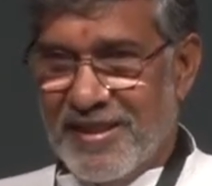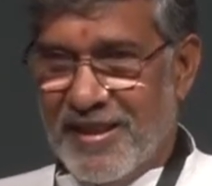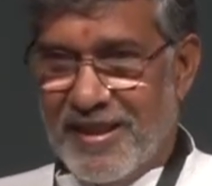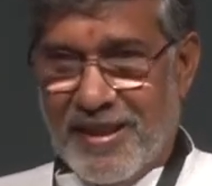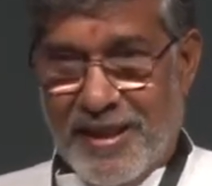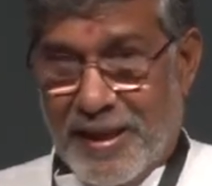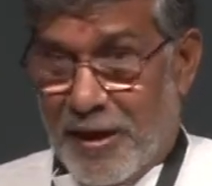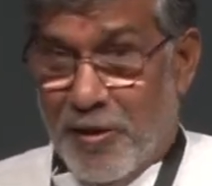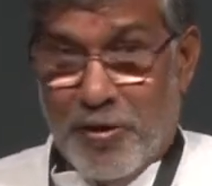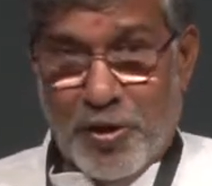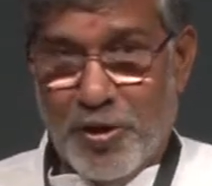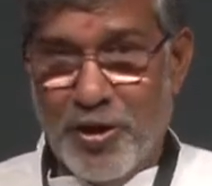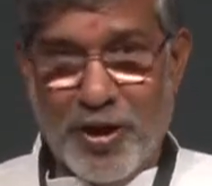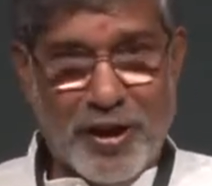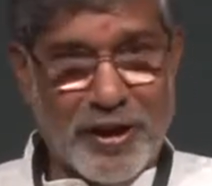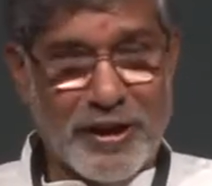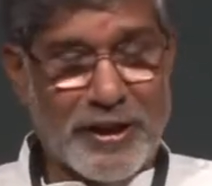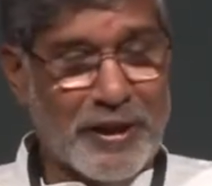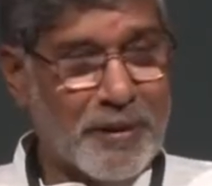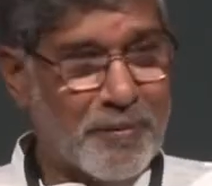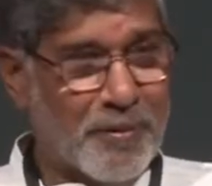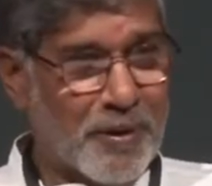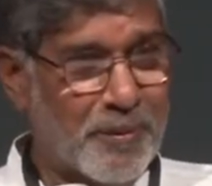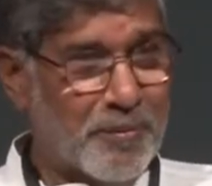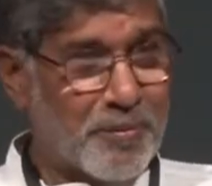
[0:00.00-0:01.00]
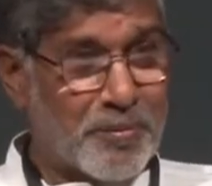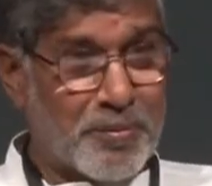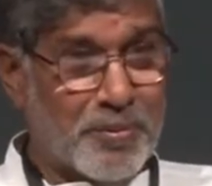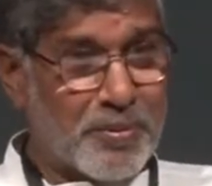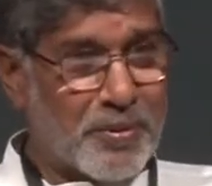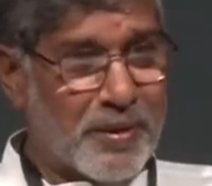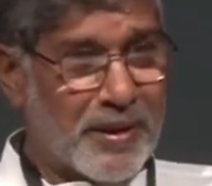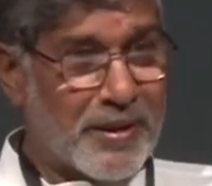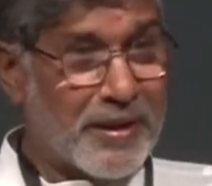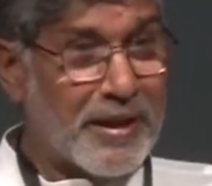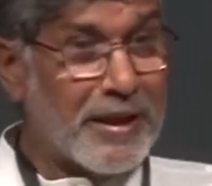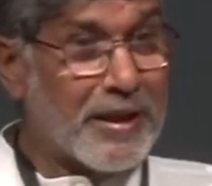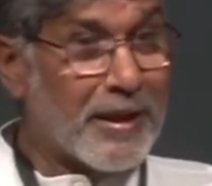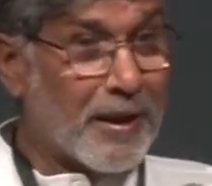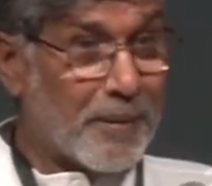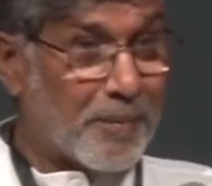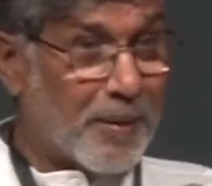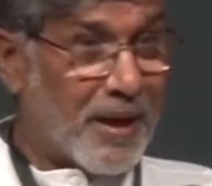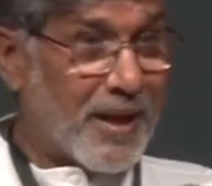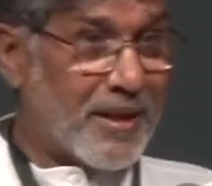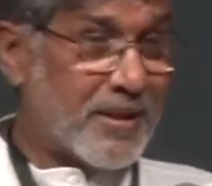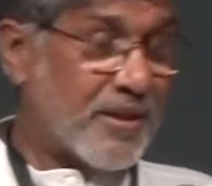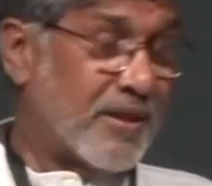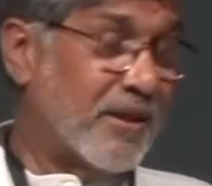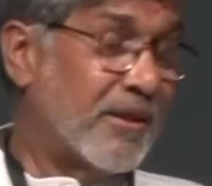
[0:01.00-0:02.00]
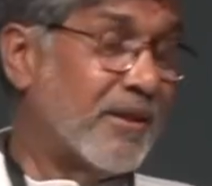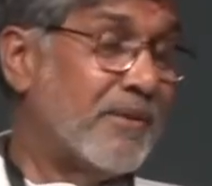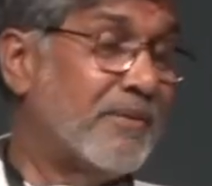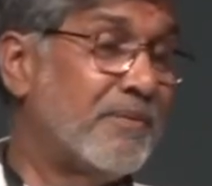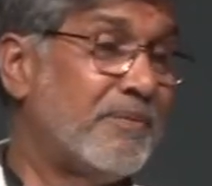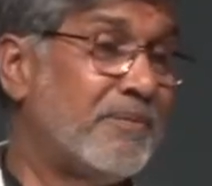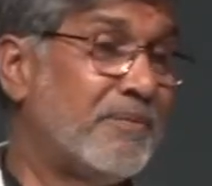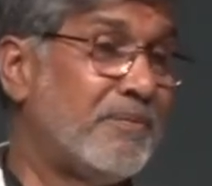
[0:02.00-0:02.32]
I could not give up, and neither my son.